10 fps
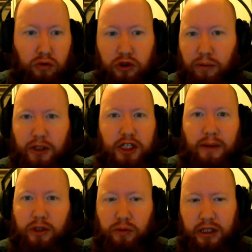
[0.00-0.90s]
do so much
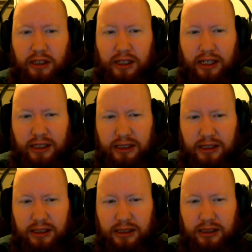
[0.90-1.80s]
damage with it. Like
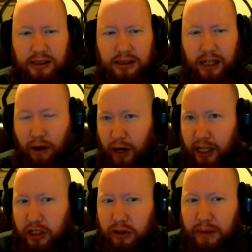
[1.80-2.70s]
I would
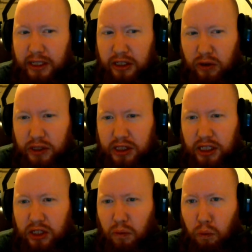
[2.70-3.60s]
like to, but it's
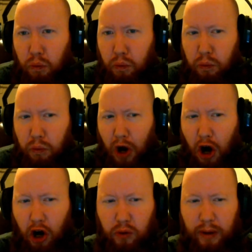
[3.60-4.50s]
such a
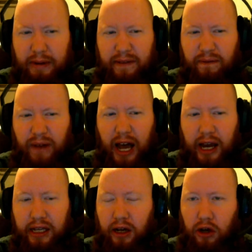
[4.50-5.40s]
hard weapon to
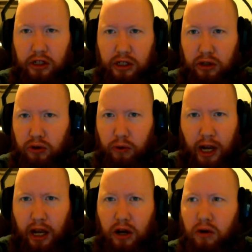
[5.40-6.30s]
find on the
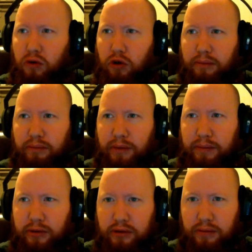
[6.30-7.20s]
ground or on
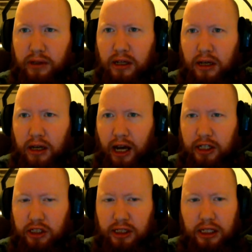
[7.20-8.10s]
people's I
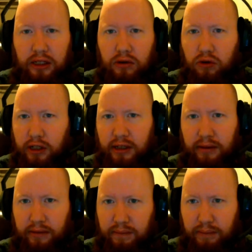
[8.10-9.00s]
just killed or
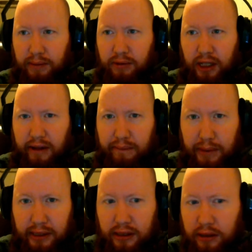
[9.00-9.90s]
any people that have
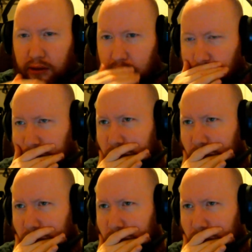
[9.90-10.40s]
been killed.